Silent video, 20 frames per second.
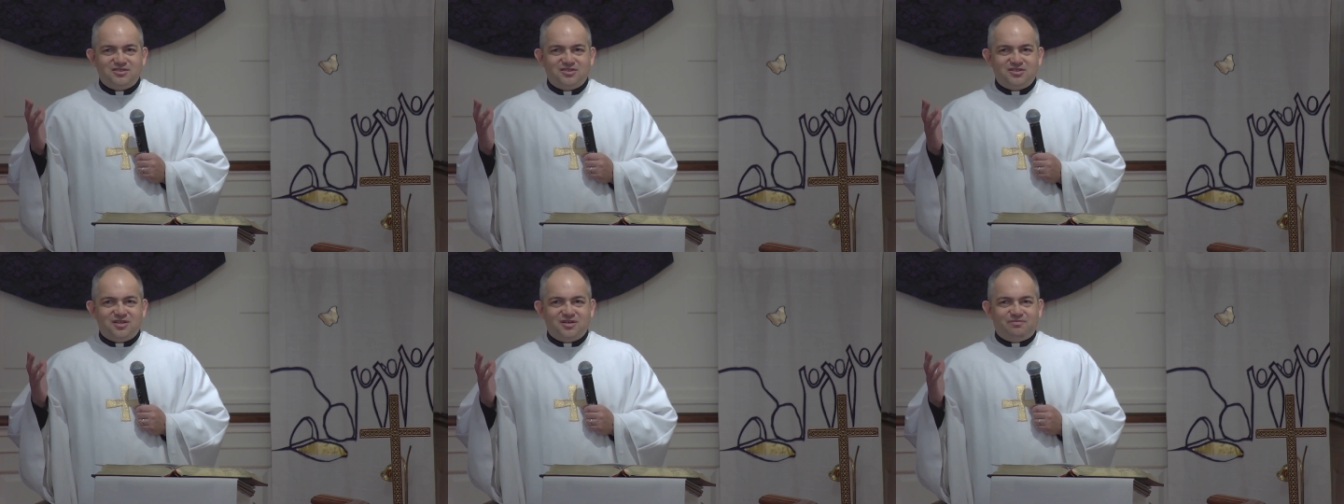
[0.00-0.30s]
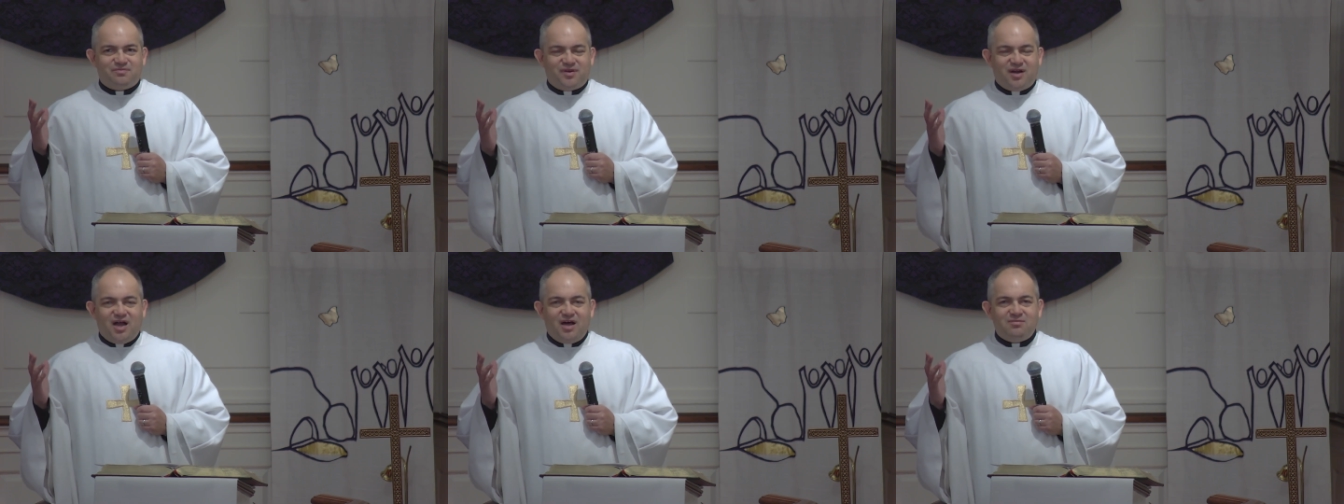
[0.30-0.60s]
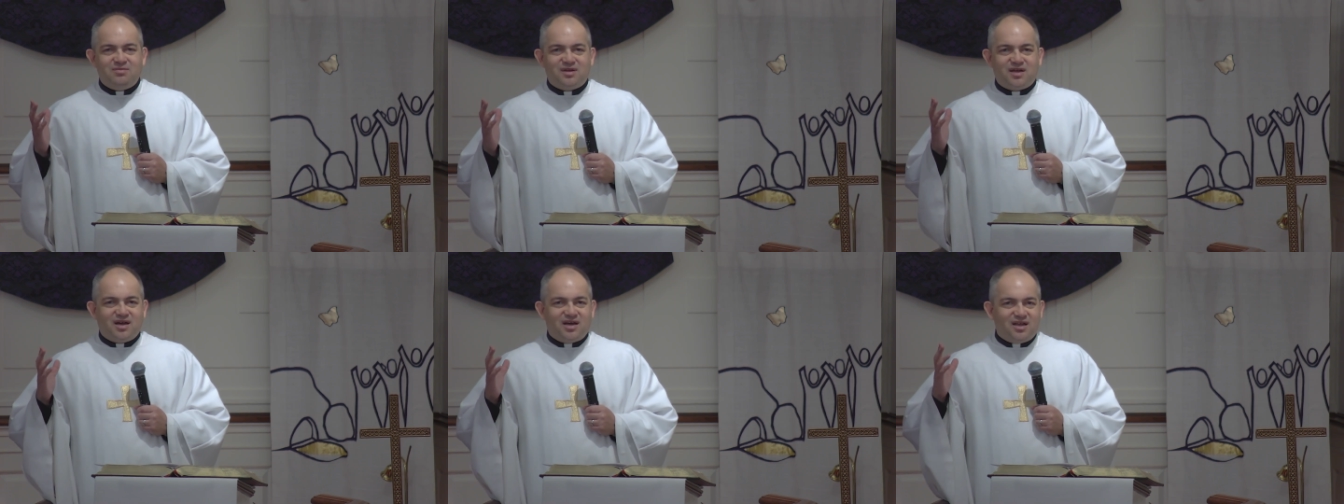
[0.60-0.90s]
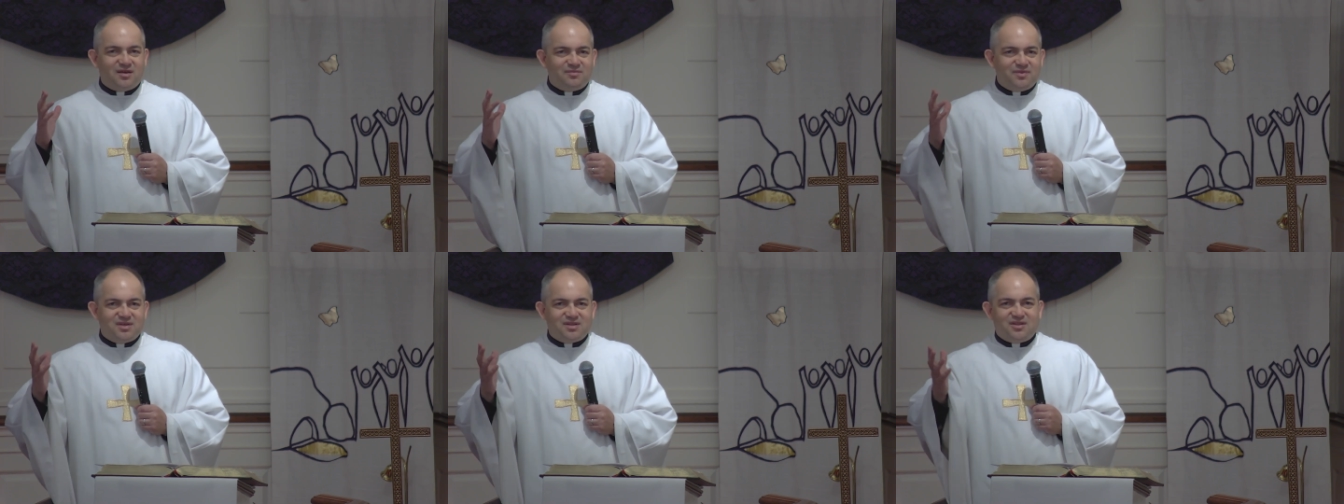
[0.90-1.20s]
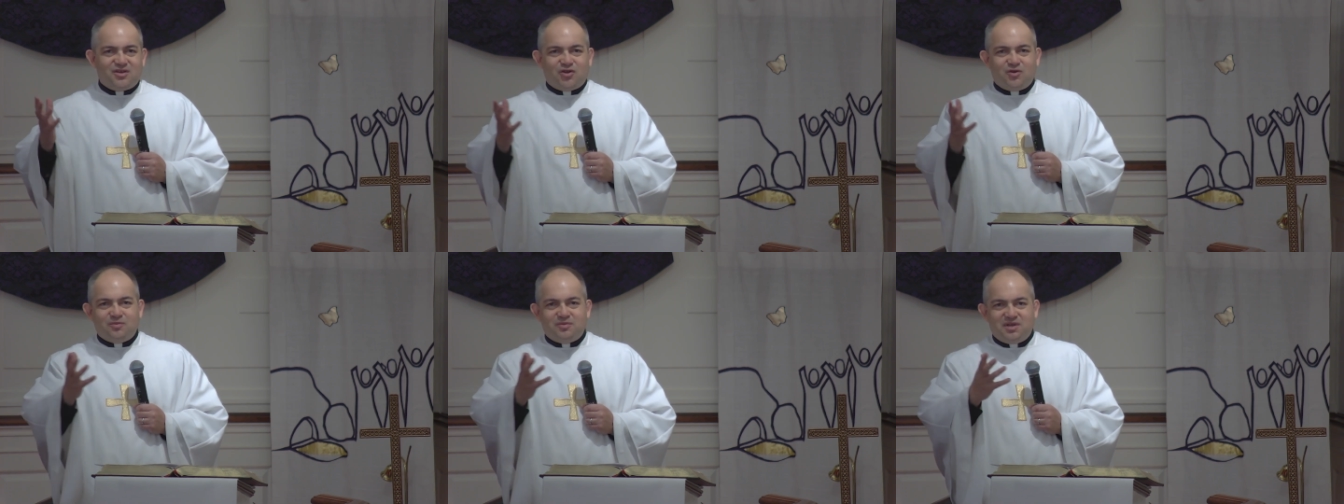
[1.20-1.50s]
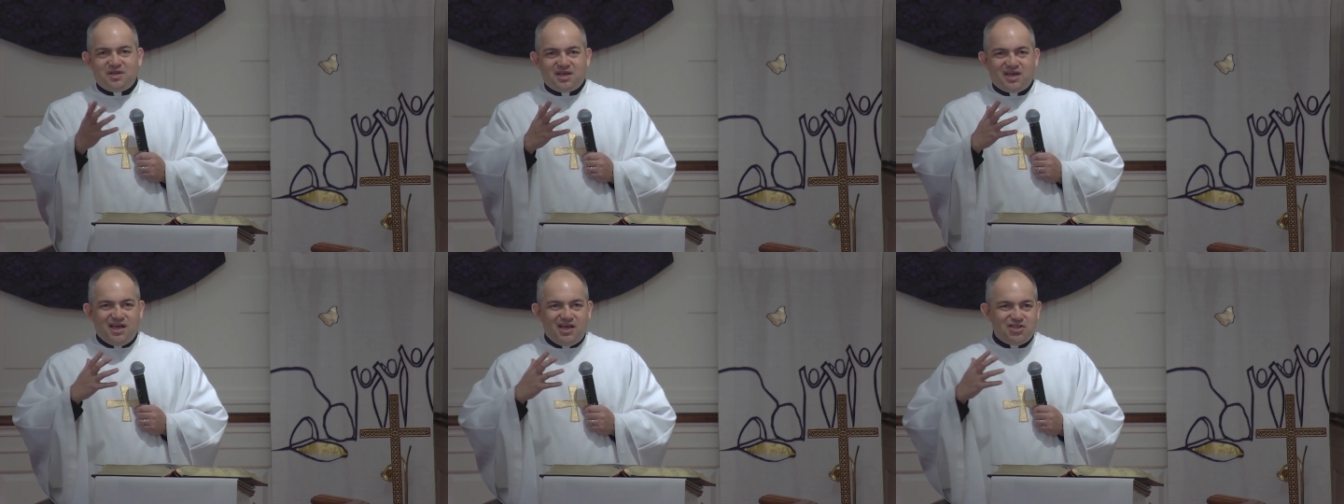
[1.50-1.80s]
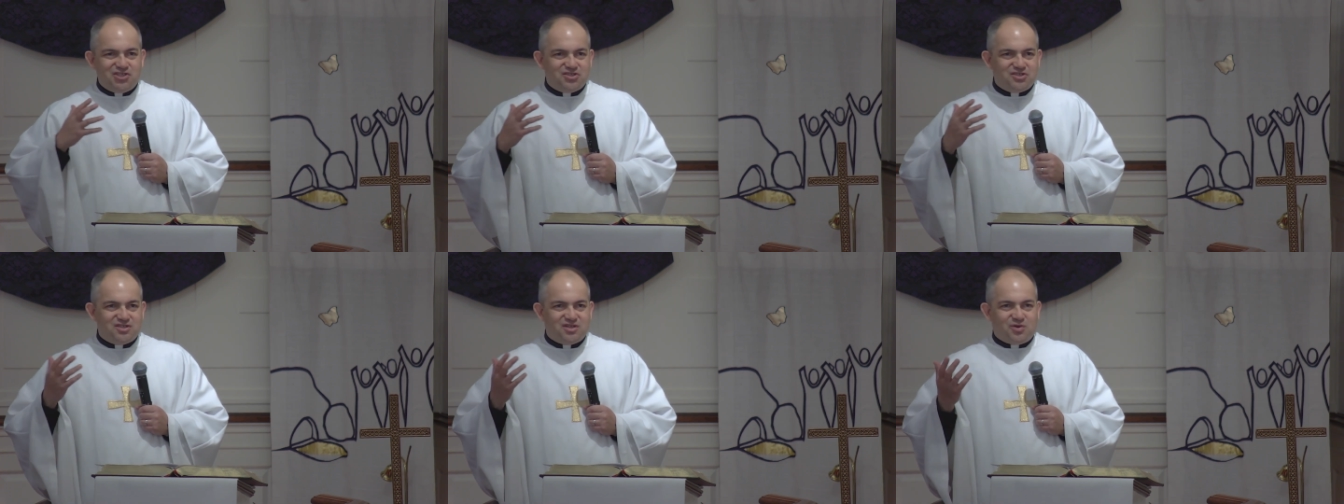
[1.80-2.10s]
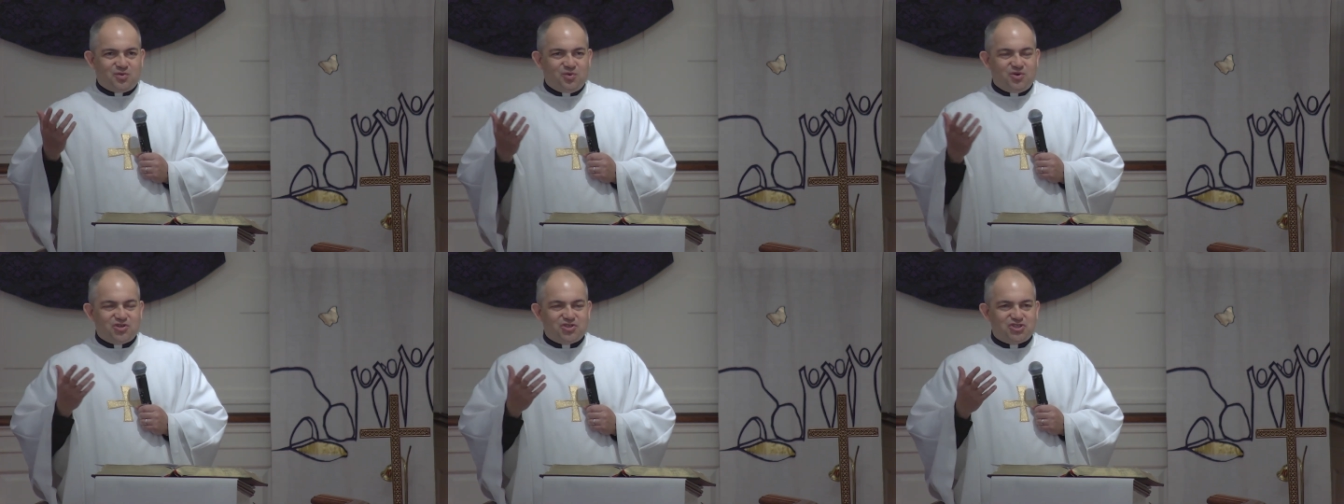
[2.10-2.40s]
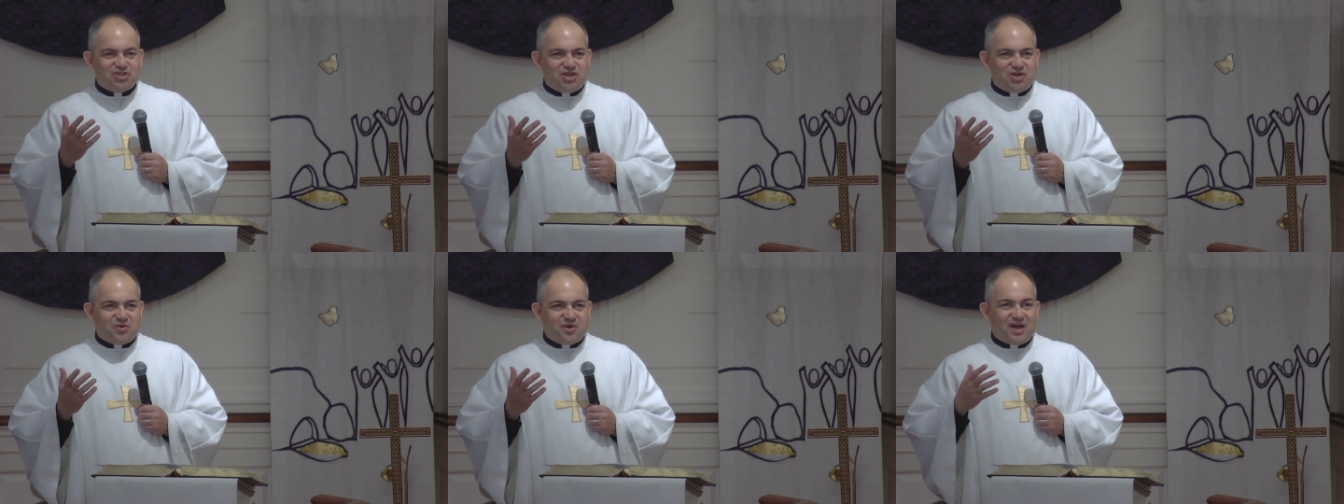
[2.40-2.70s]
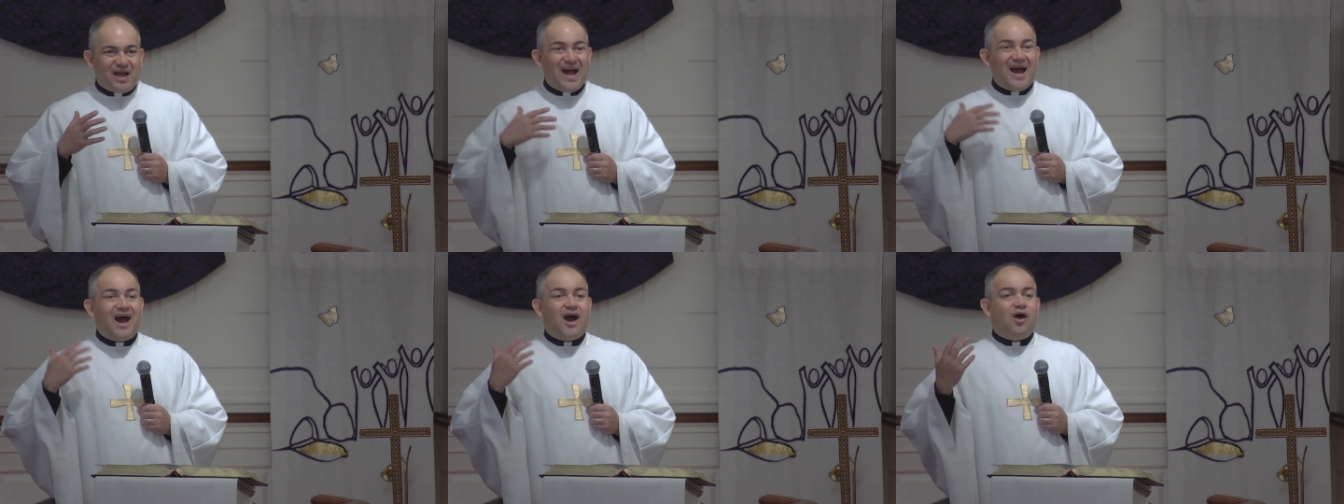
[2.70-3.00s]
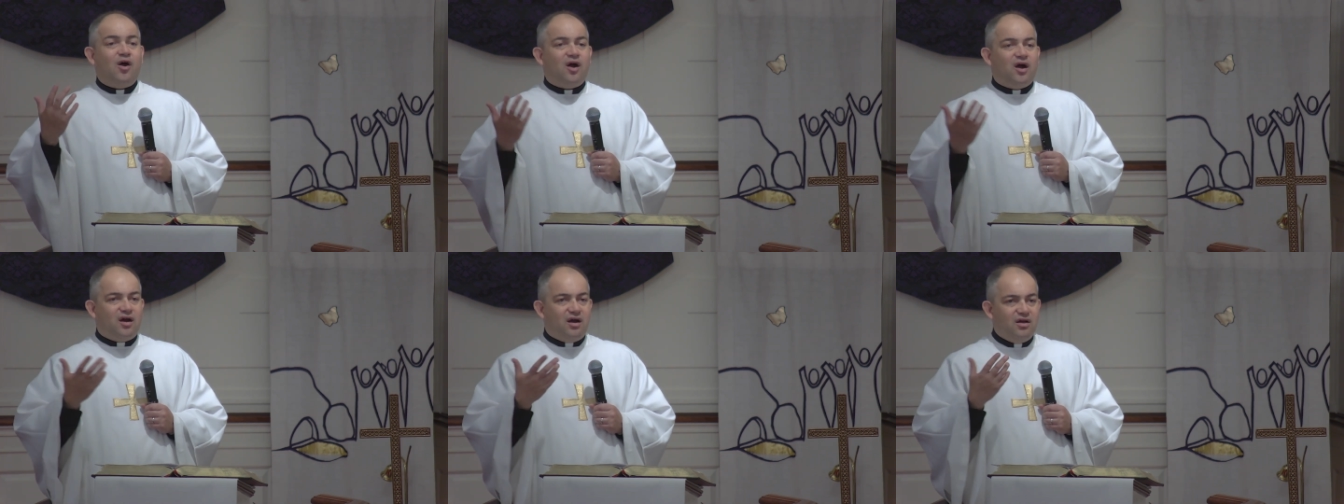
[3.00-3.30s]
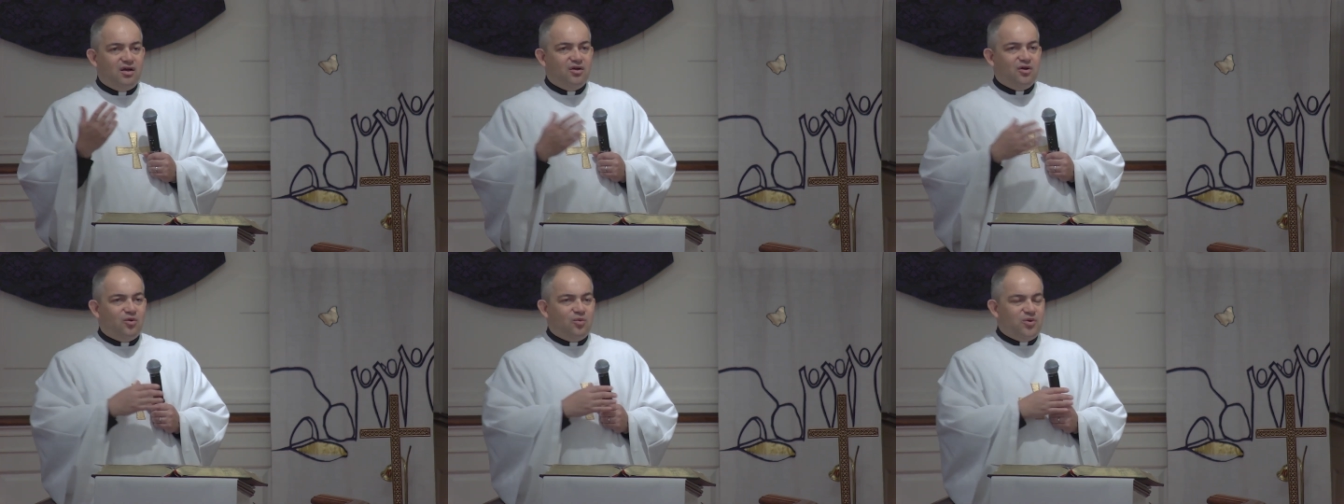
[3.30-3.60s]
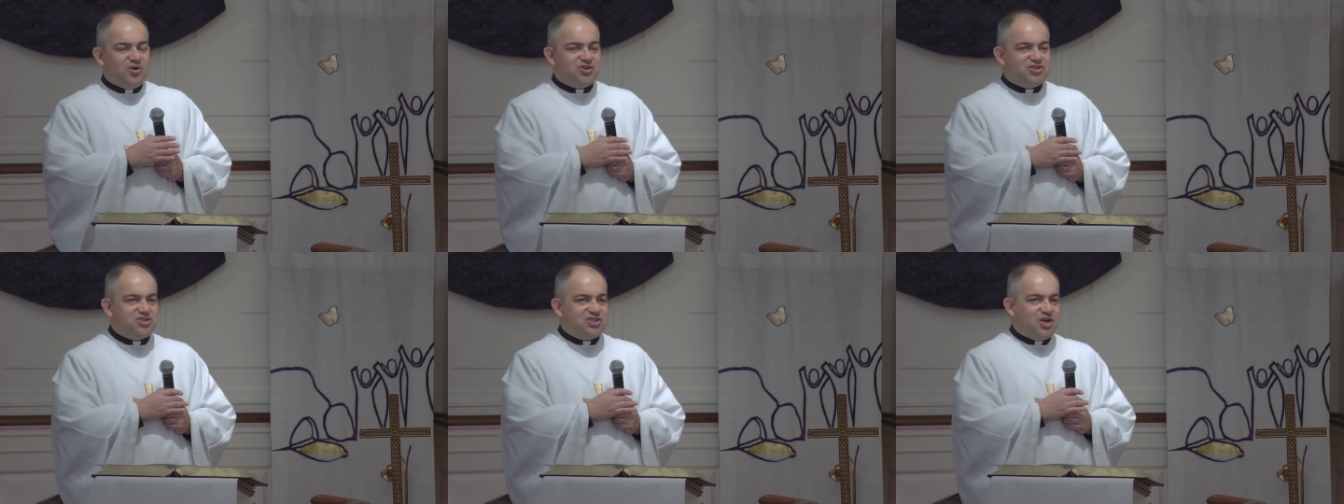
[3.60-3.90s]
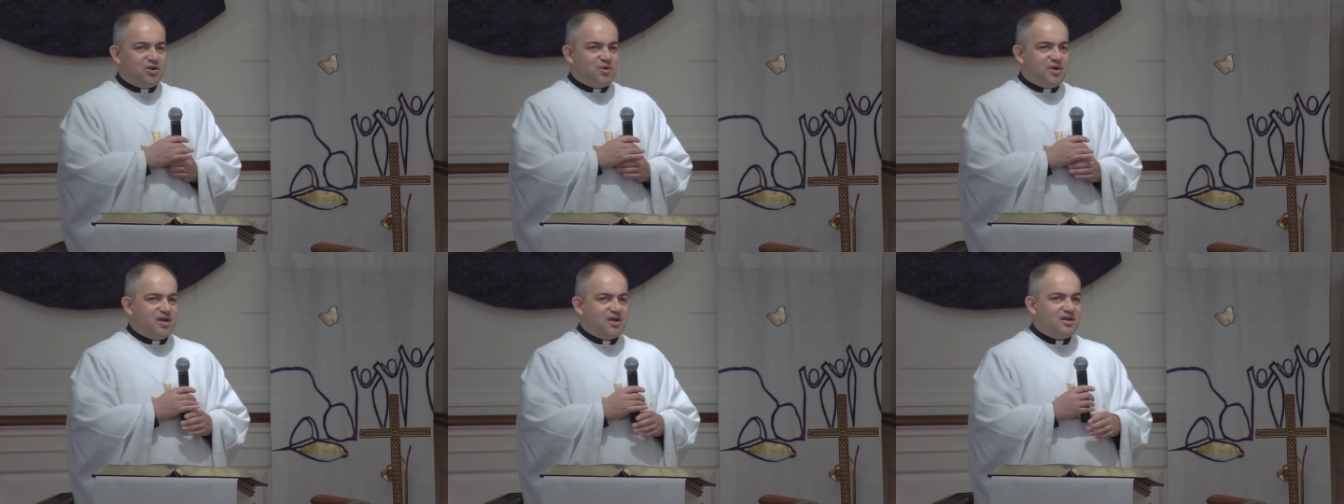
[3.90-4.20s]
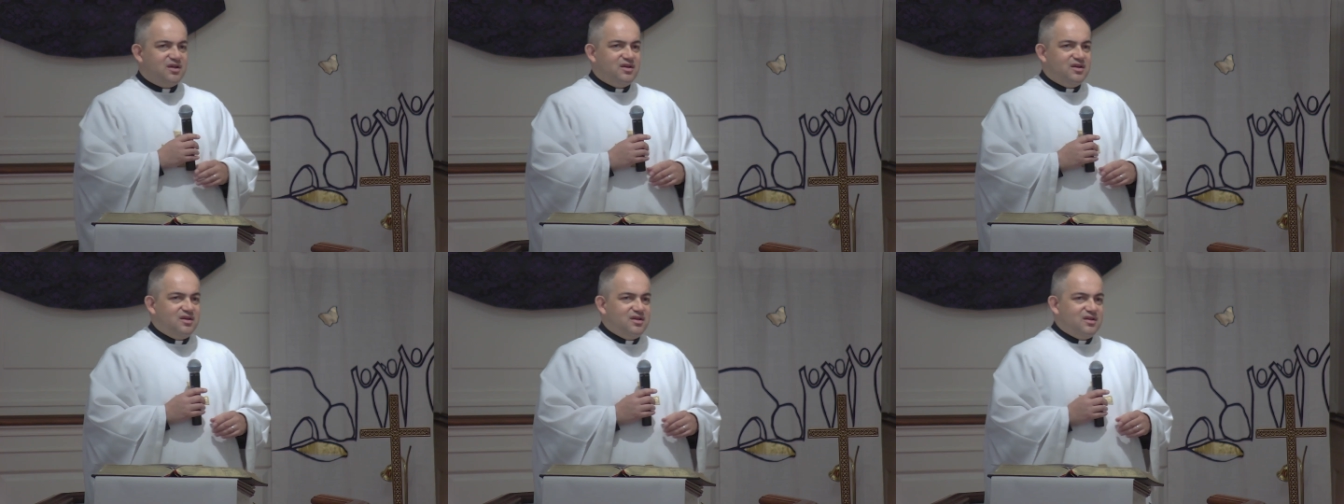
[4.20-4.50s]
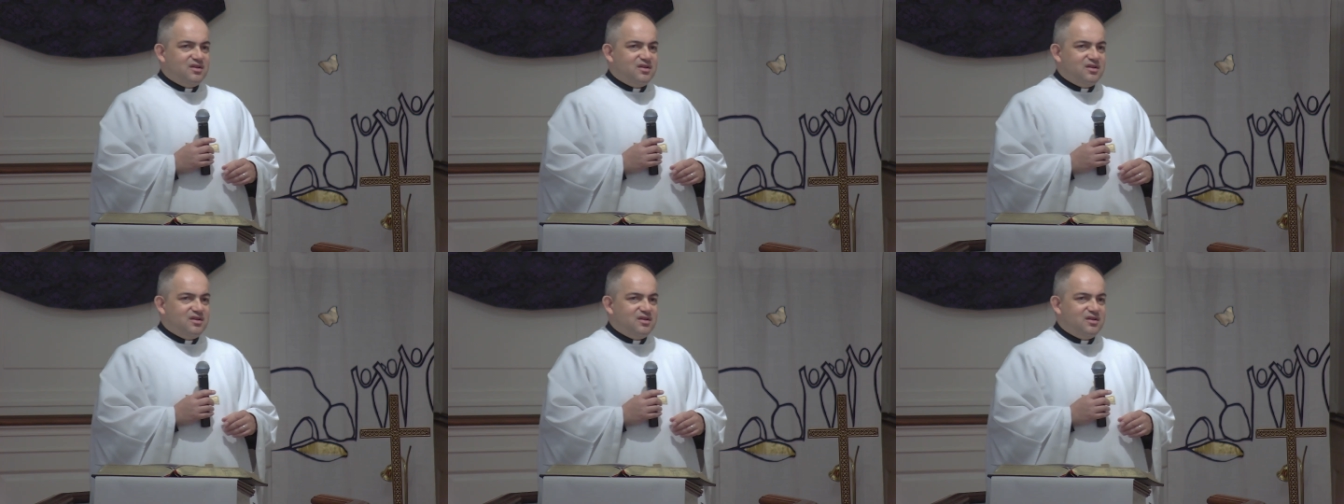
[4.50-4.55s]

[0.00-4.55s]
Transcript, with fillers: So the problem got to be in the communication that we're sharing, how we're sharing